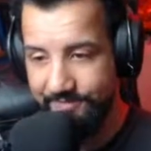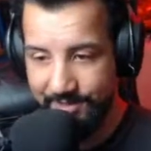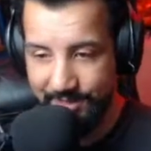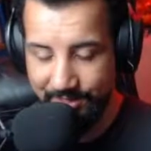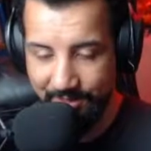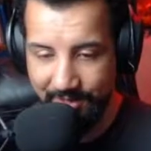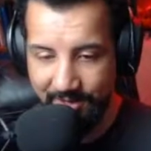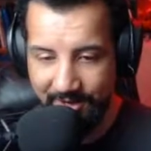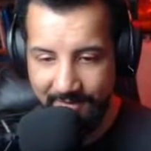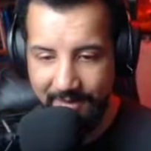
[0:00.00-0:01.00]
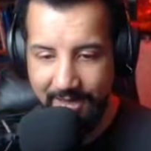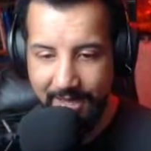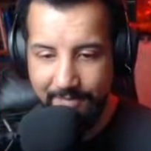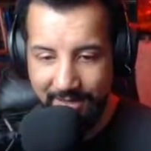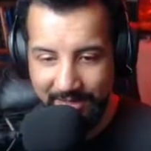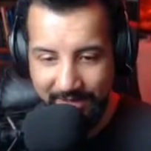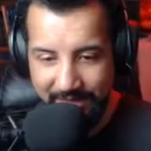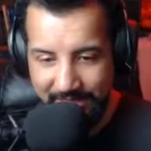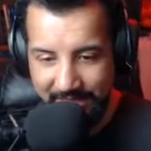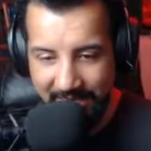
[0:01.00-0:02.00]
So there we are.
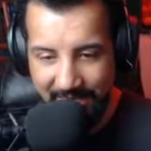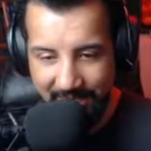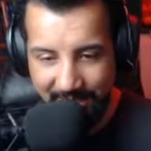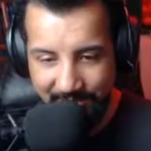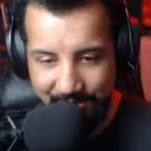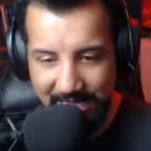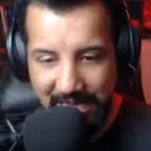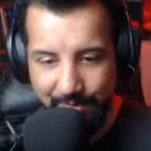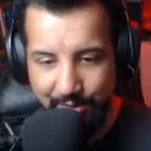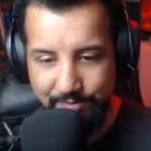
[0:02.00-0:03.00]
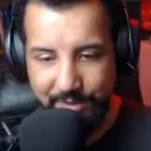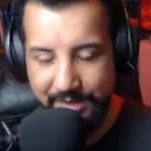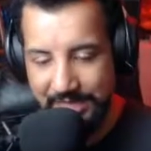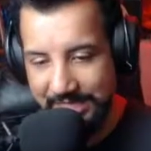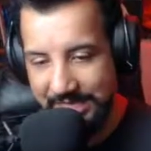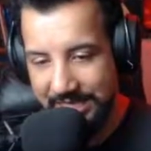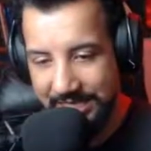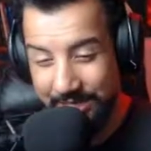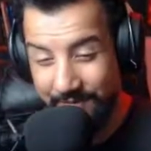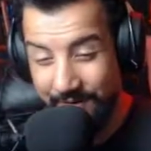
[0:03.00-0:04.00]
Because I use the Ammo Smith, you see it
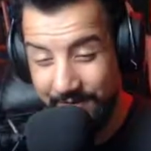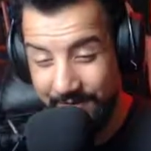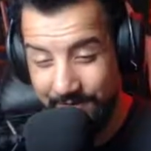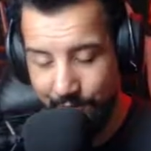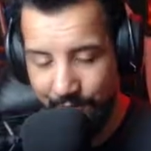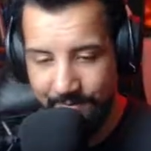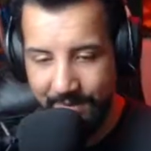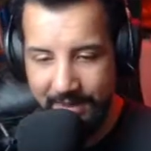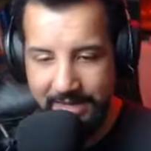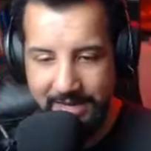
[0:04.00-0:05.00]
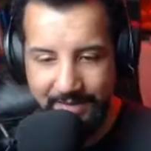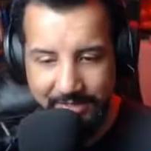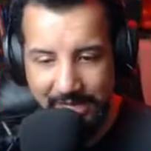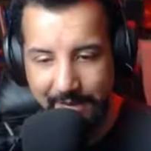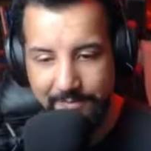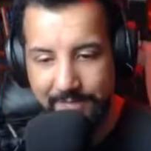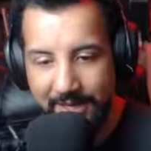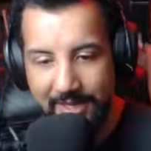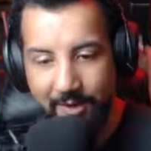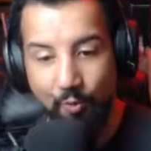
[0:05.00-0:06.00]
says 54. Every time I make
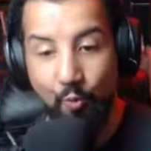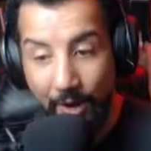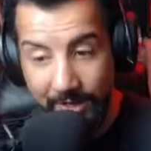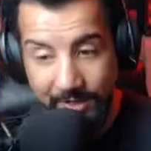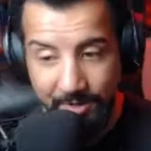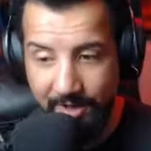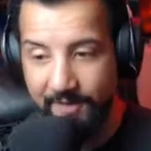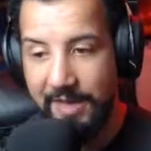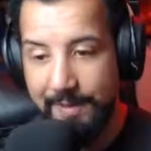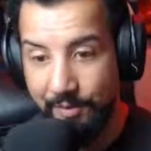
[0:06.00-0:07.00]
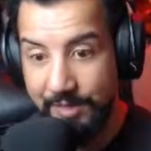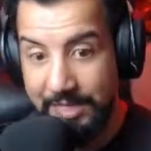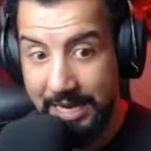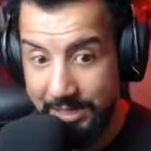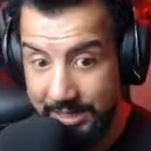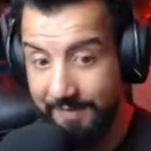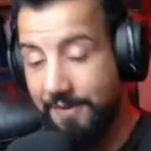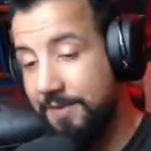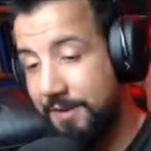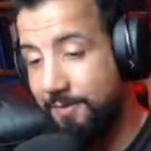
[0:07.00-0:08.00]
1 unit of ammo, it's actually
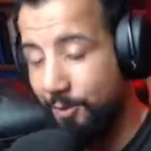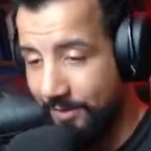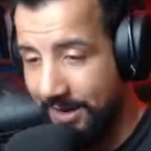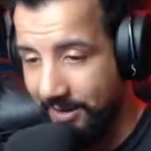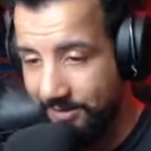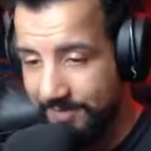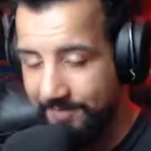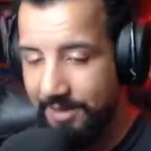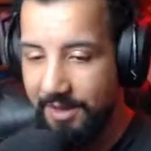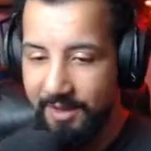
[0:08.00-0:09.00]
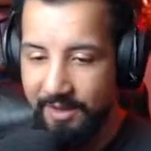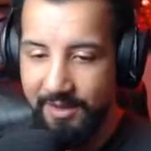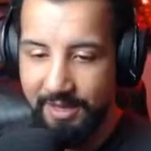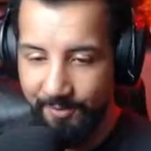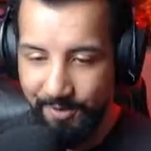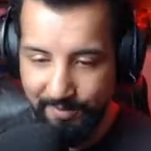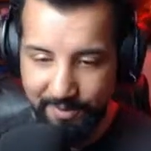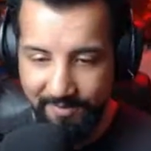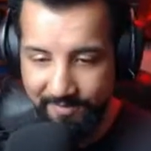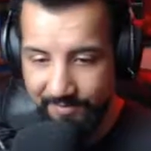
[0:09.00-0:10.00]
54 rounds. It would have been